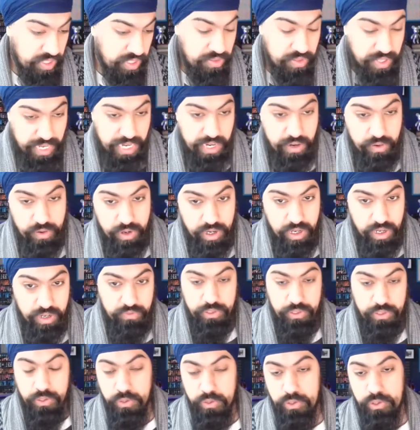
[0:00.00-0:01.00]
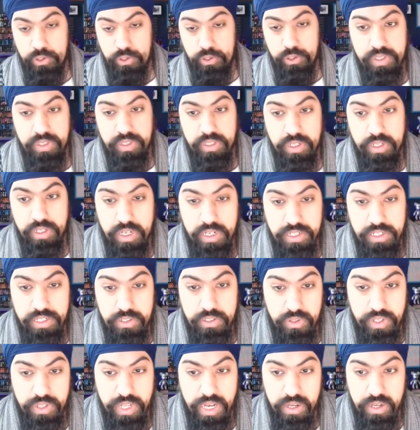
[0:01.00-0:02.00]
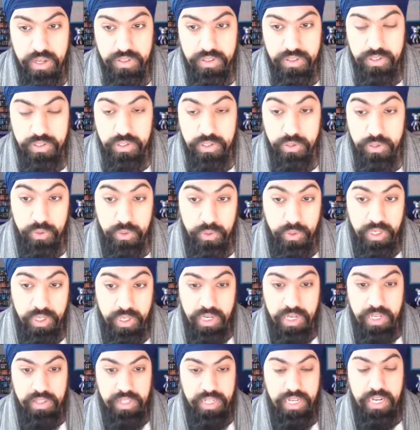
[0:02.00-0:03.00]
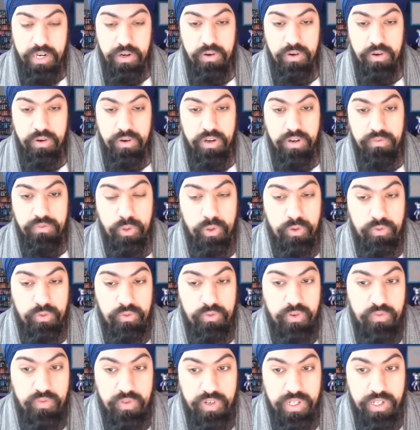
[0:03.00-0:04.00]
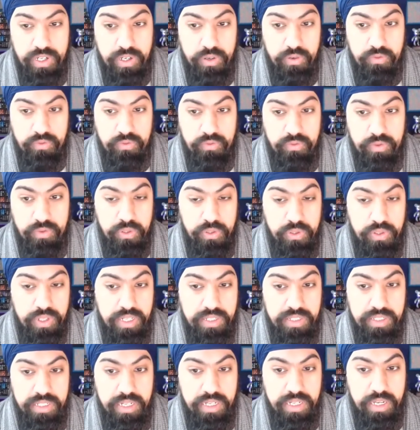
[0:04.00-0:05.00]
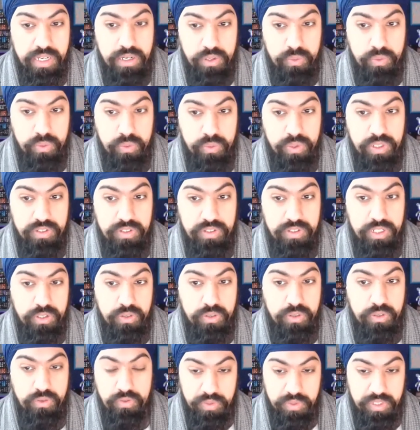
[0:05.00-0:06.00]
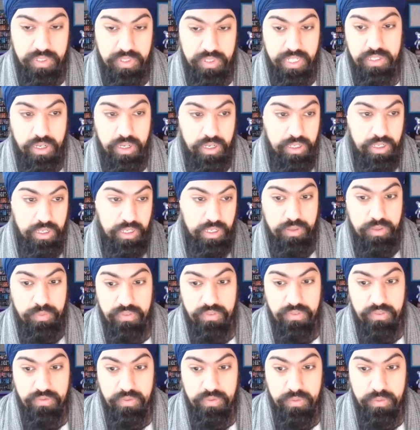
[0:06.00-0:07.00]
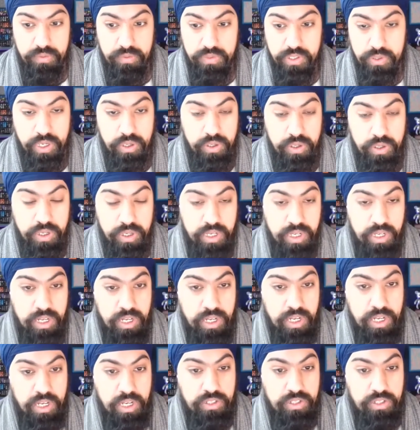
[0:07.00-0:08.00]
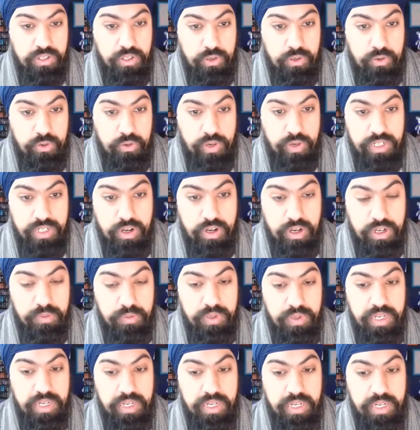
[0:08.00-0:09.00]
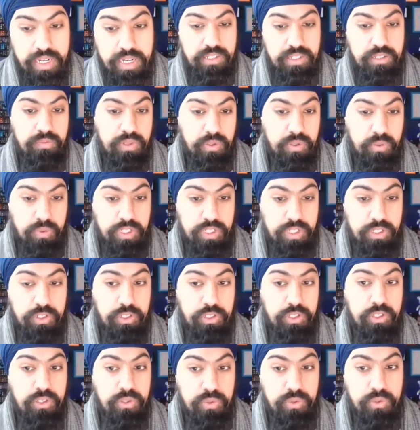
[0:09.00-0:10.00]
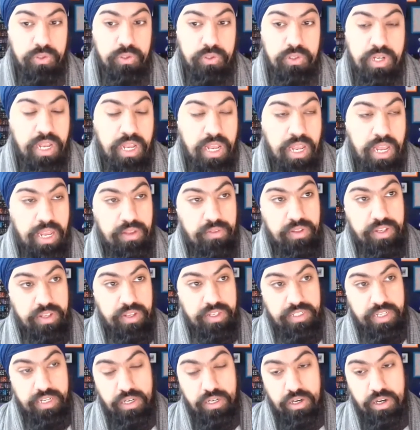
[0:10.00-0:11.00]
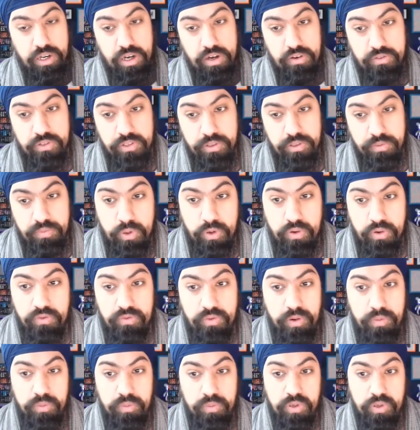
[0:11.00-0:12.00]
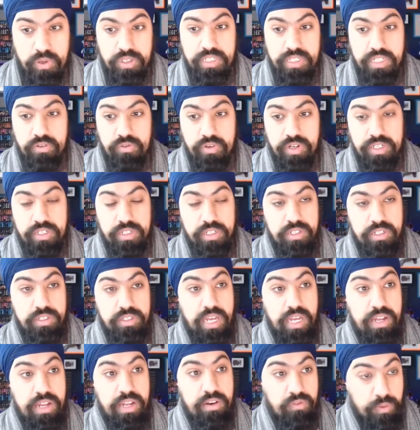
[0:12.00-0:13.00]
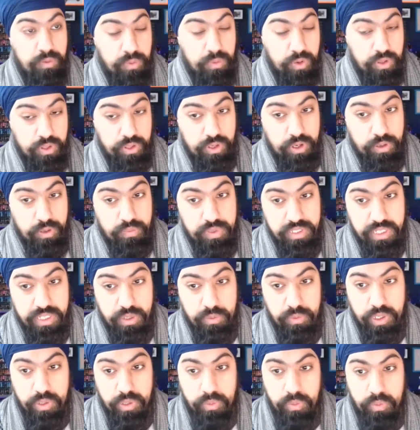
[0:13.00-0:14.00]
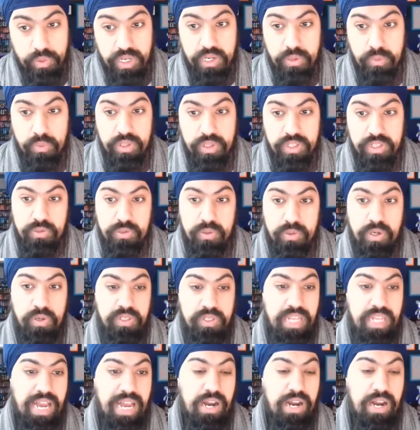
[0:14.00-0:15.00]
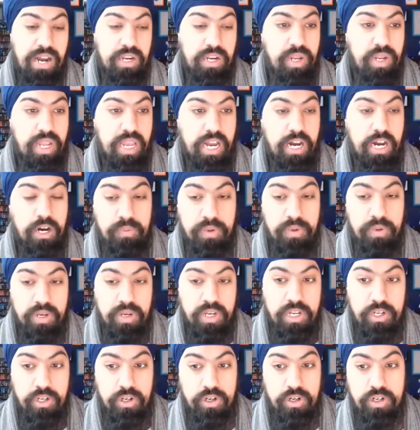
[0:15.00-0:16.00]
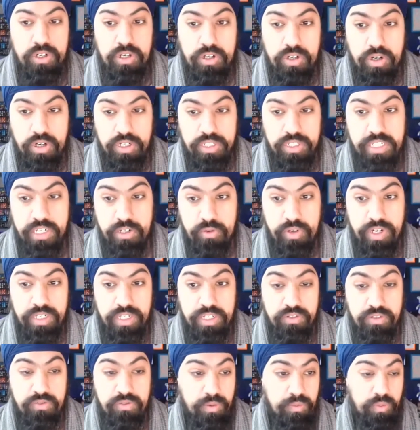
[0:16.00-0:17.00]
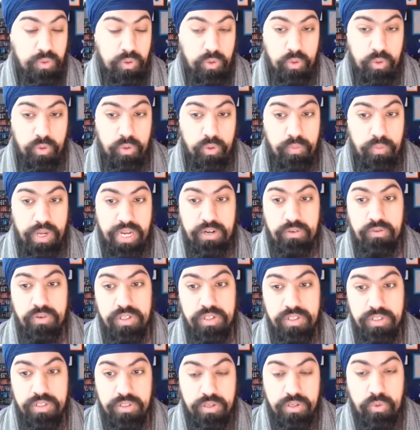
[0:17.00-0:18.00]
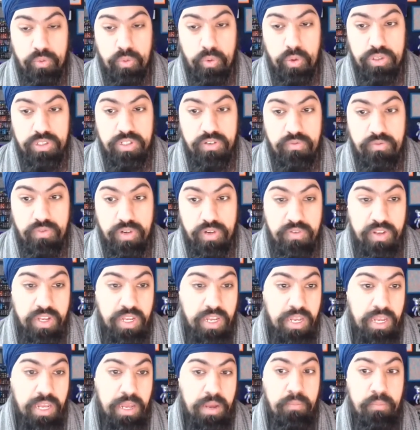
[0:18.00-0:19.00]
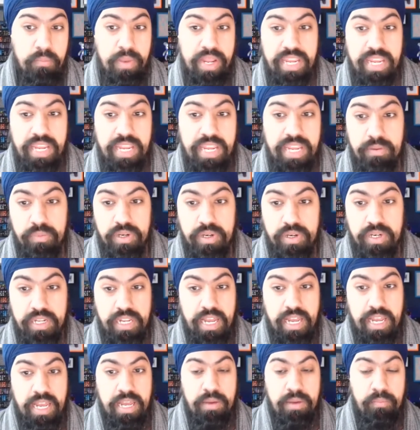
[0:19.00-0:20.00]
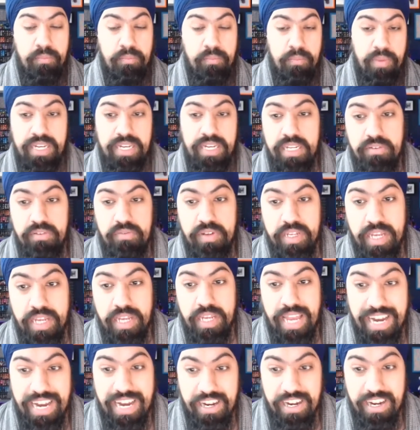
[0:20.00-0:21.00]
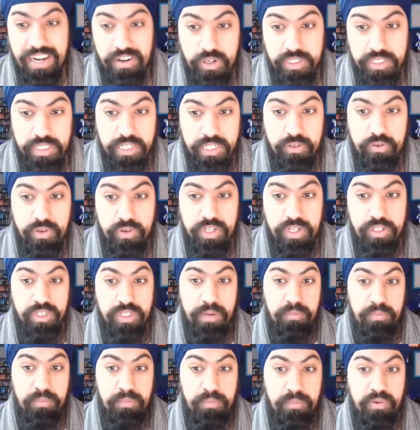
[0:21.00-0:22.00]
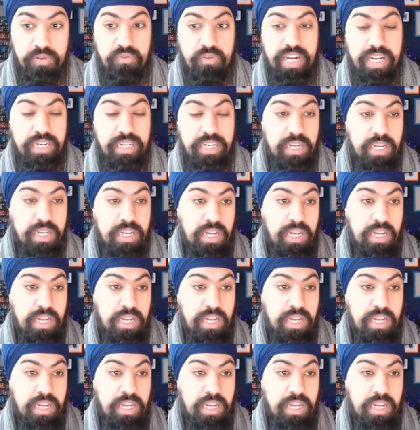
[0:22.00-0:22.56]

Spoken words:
the era of YouTube in the early 2000s, to the era of short form video from 2010 onwards, you know, from TikTok and other platforms as well. So the creator economy is something which is huge. There's getting a lot of support from content creators and from other companies that we're working with as well, is how can we help young content creators from all backgrounds, all walks of life, make money, make a living out of content creation and provide